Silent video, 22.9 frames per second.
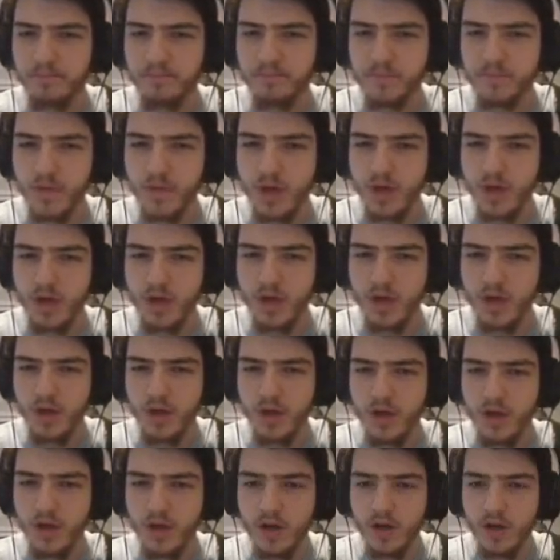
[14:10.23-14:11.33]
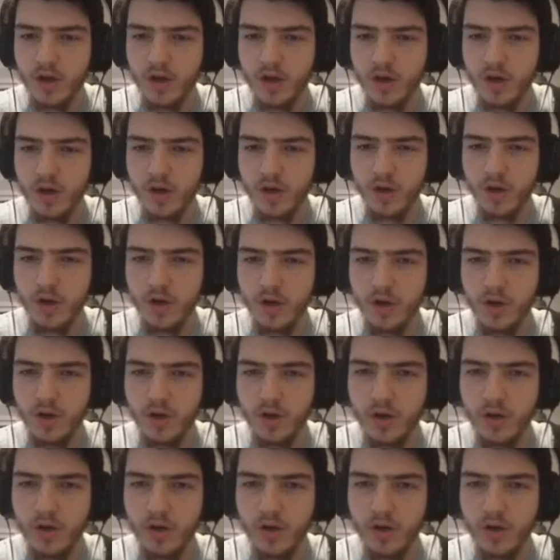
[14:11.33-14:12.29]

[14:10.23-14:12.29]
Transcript: (silence)